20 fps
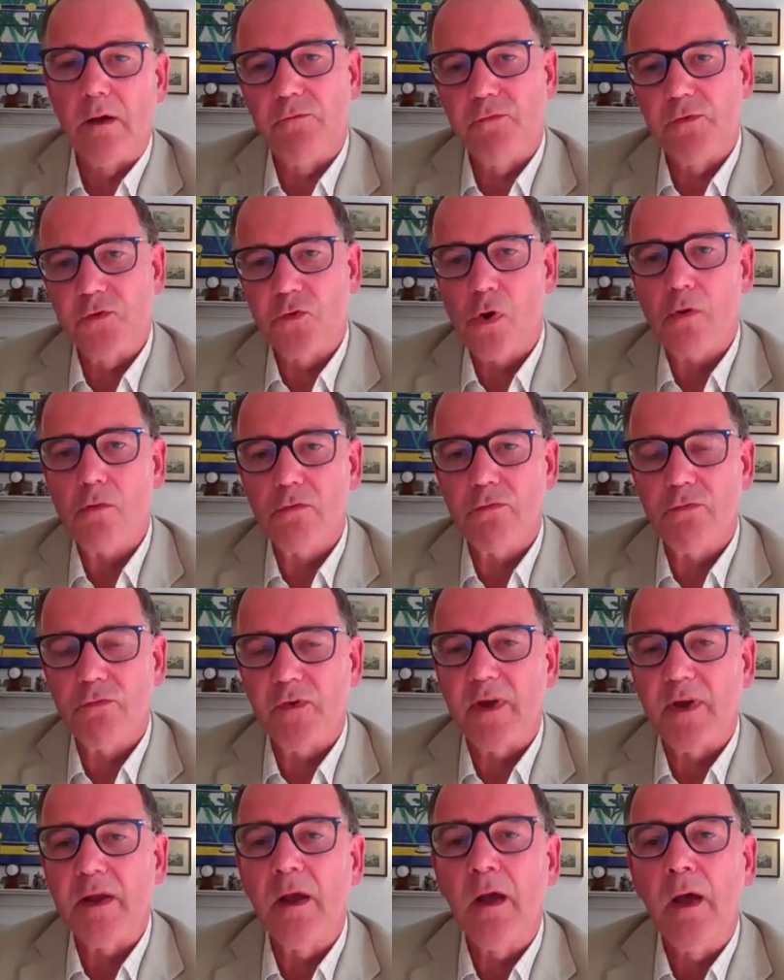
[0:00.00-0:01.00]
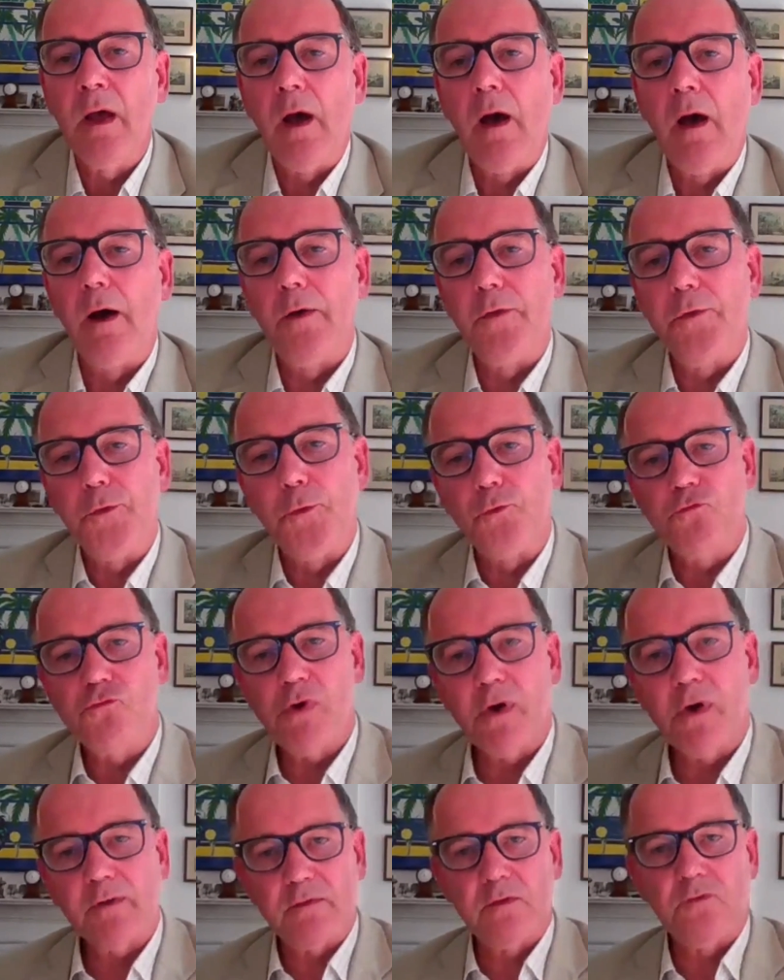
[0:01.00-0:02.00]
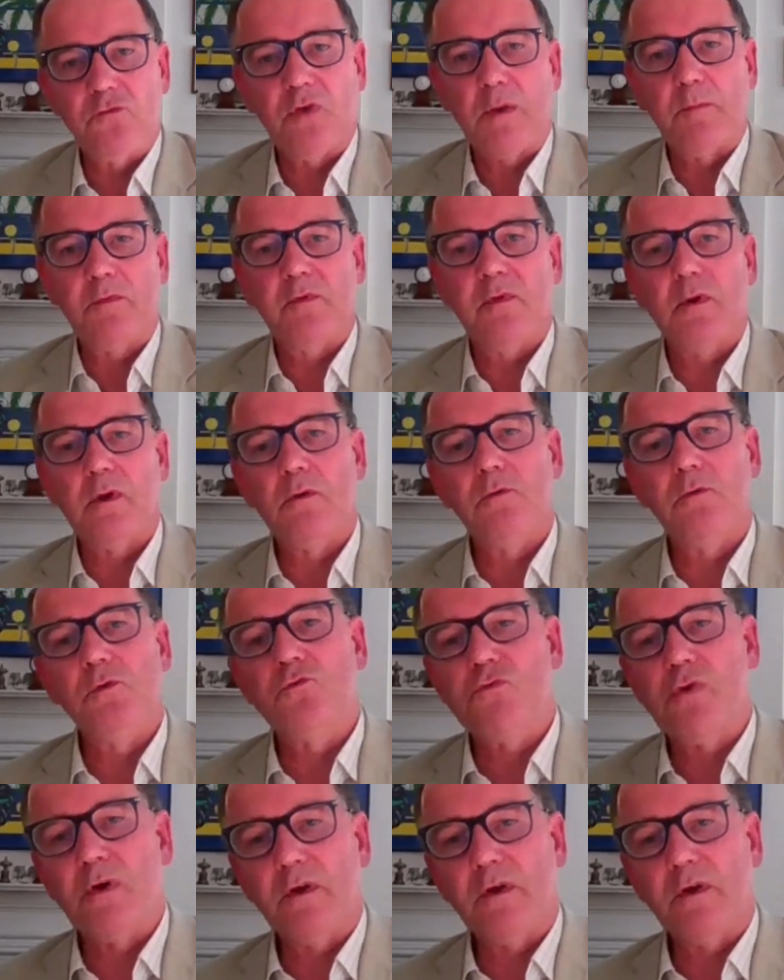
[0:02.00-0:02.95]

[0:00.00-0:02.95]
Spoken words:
photography. You trust the gemstone, you